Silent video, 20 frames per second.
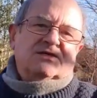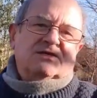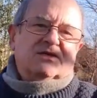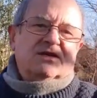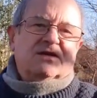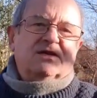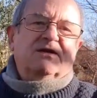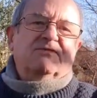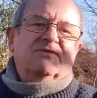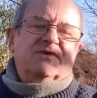
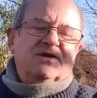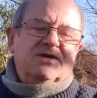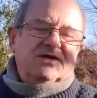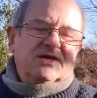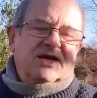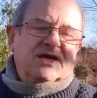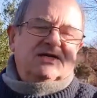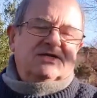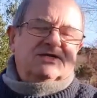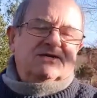that even
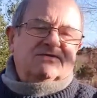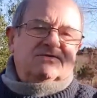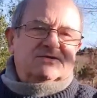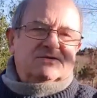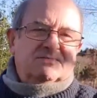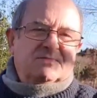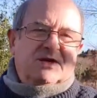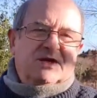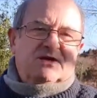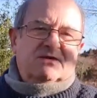native
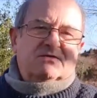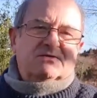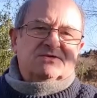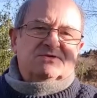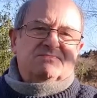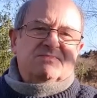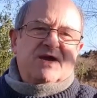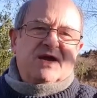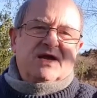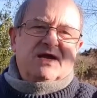speakers
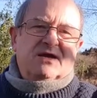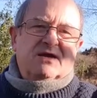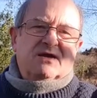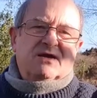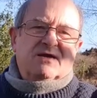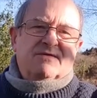make